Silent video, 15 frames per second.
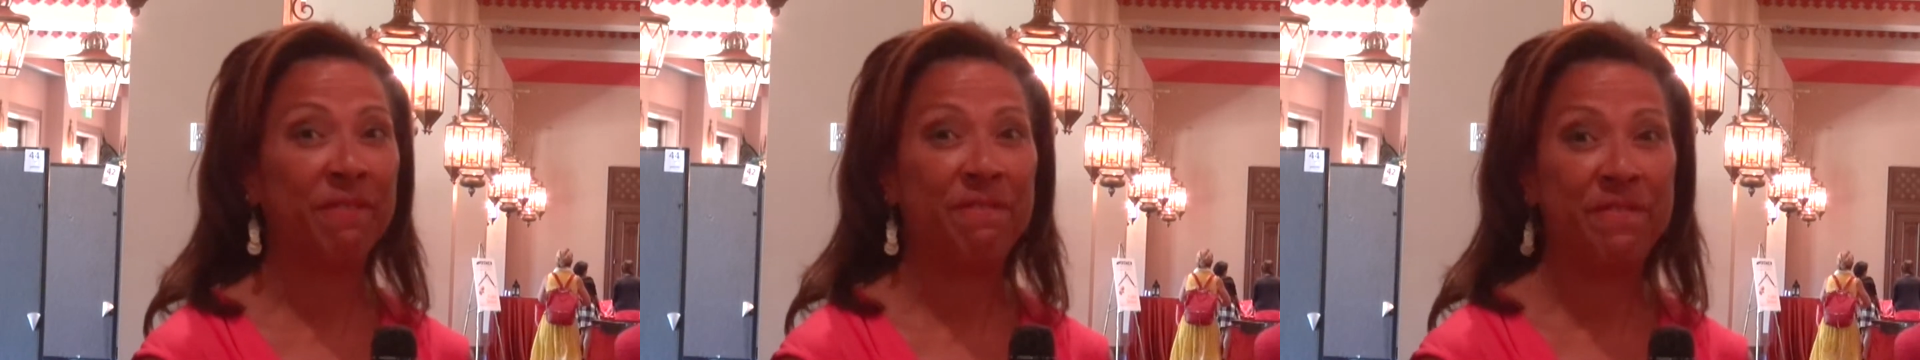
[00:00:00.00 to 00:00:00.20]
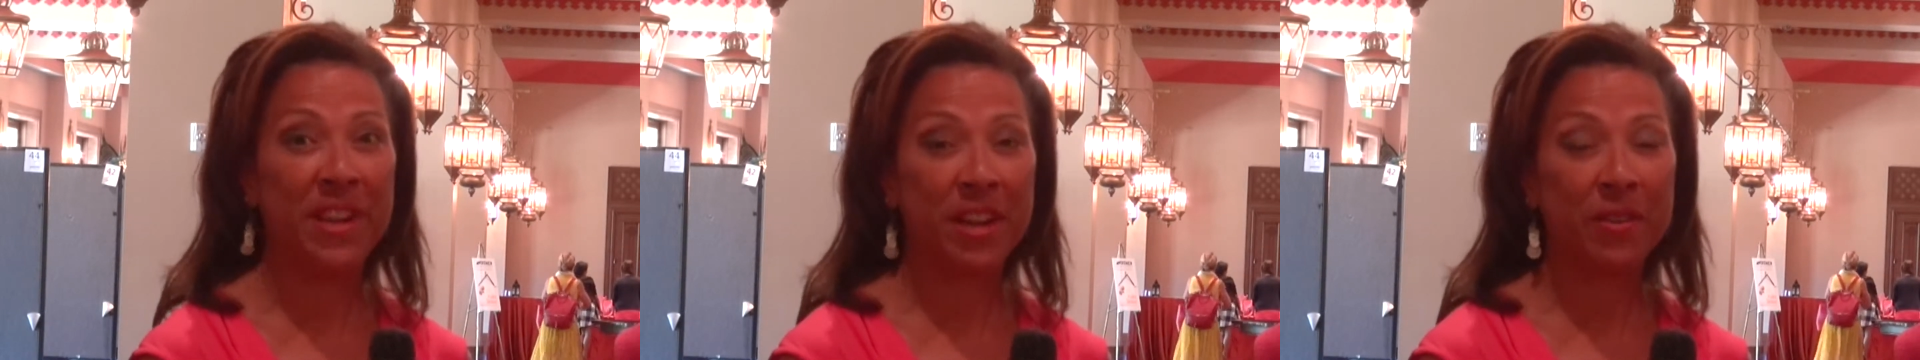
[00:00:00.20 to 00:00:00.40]

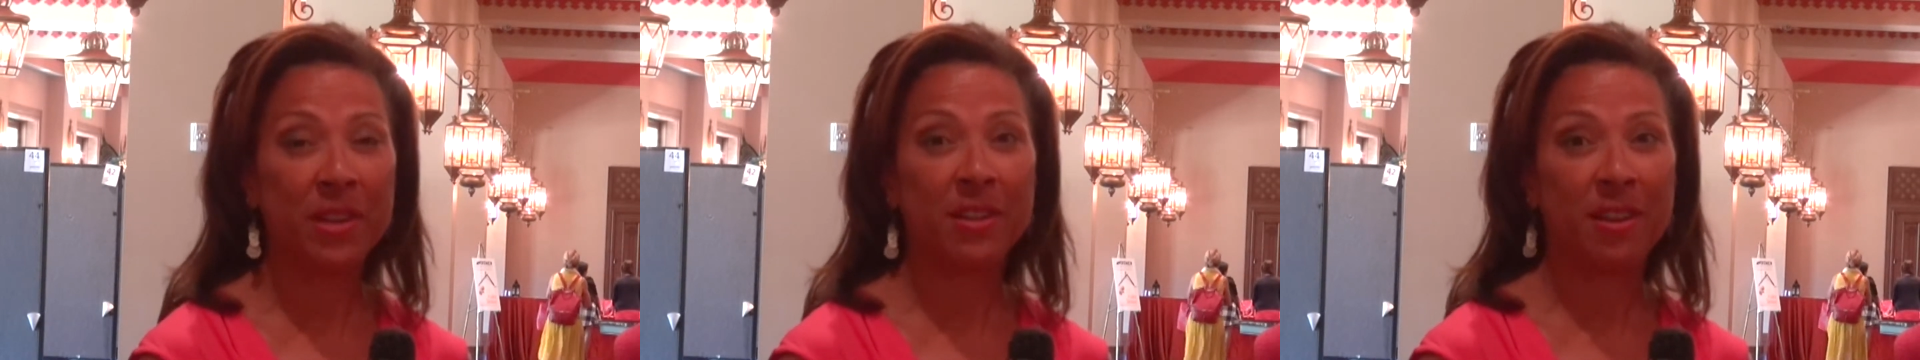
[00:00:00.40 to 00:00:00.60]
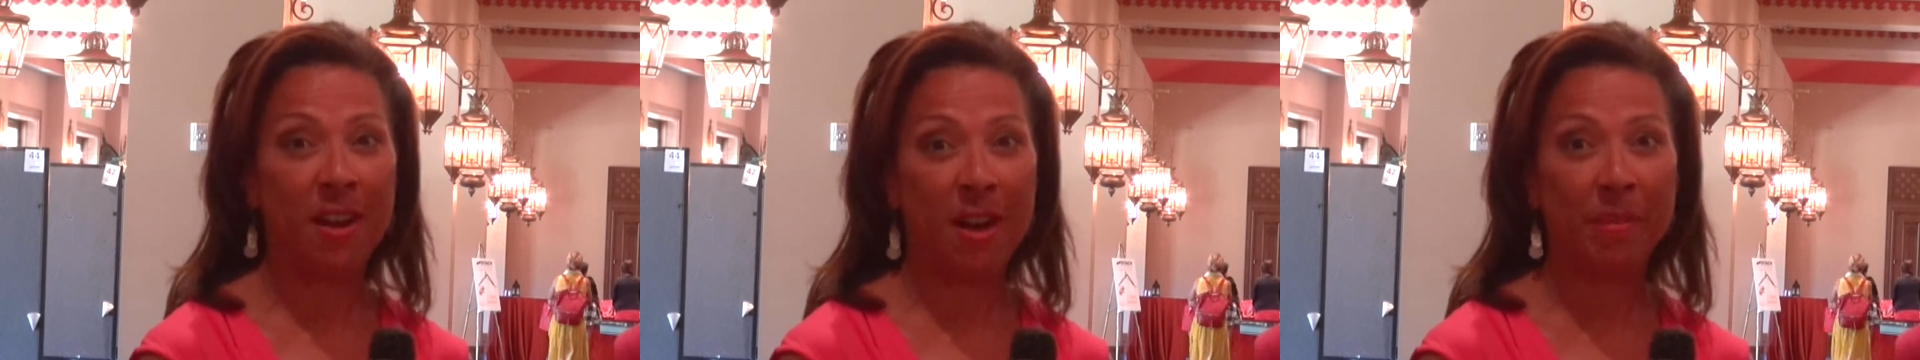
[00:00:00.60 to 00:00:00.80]

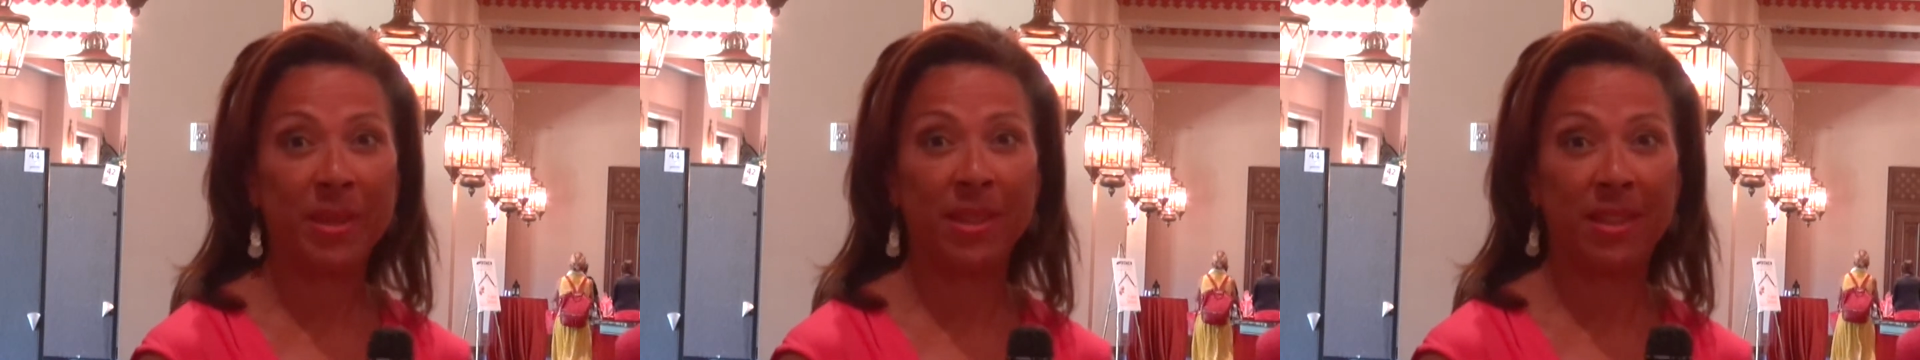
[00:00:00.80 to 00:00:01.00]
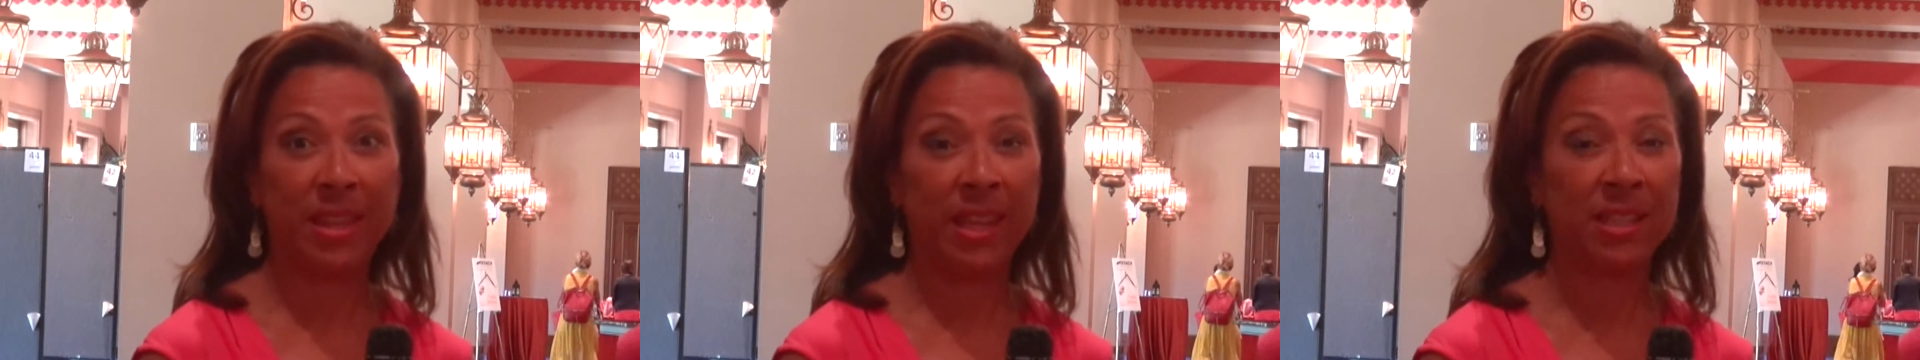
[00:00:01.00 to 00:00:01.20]
very
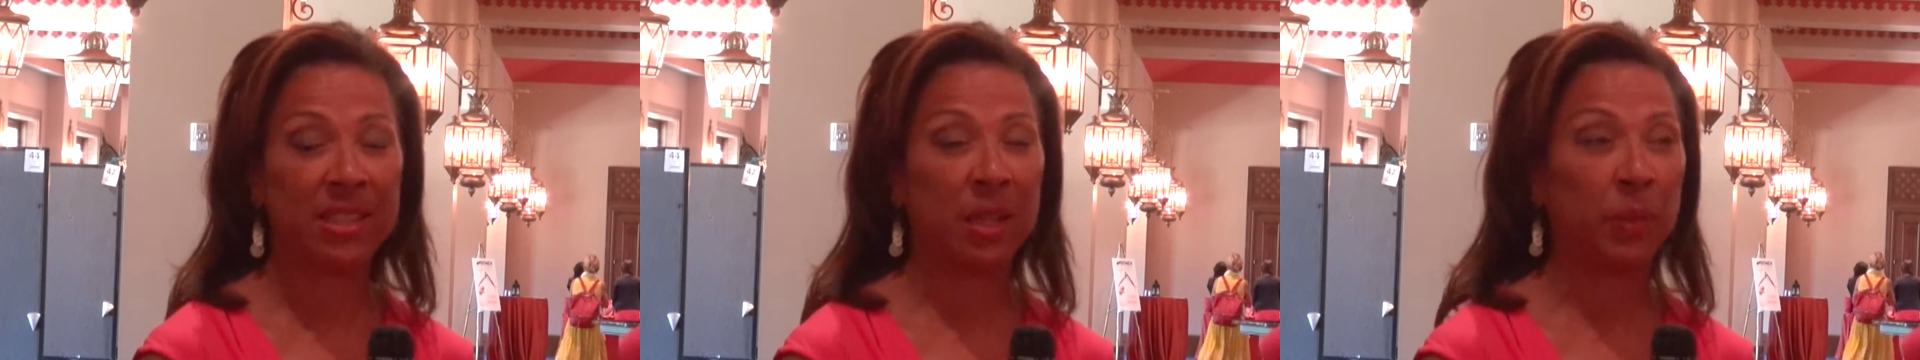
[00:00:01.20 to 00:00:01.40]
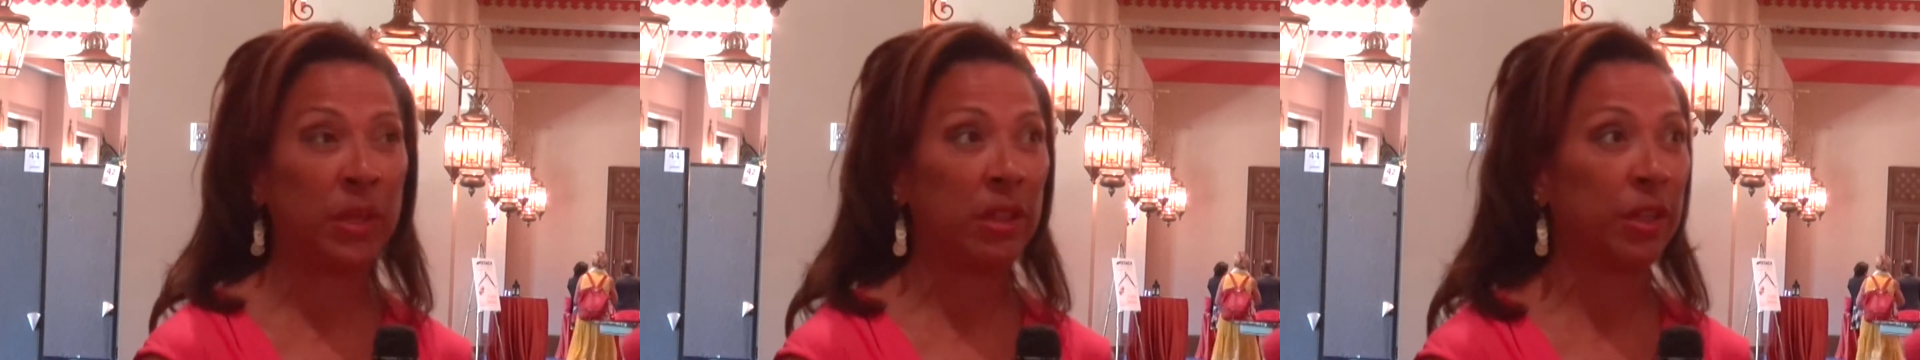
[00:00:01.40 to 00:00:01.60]
common things
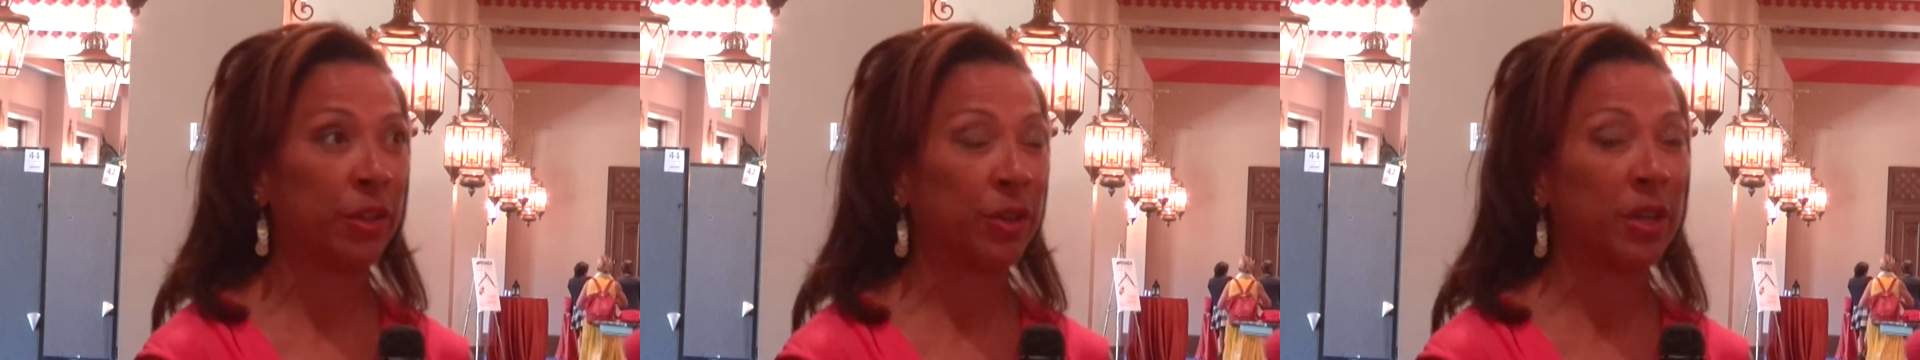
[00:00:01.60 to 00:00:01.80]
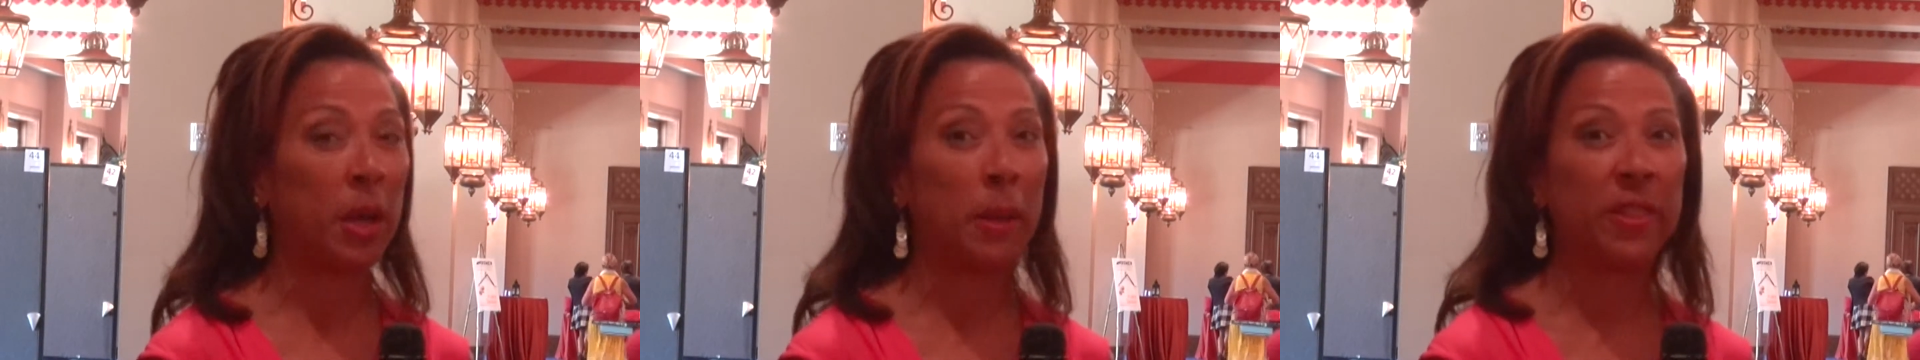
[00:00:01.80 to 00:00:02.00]
that we
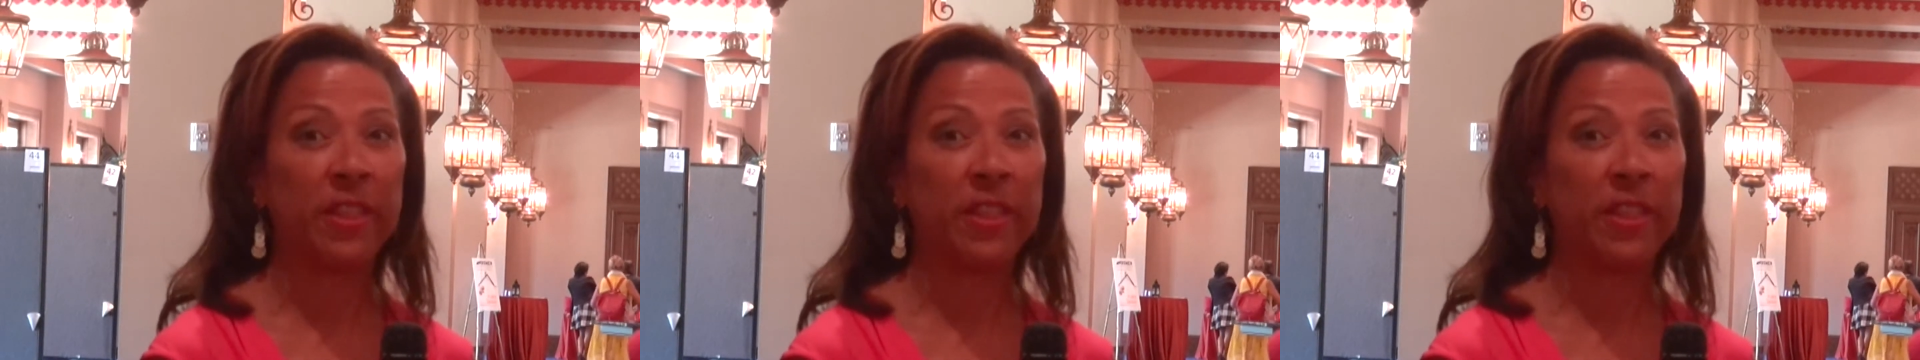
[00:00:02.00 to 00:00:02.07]
learn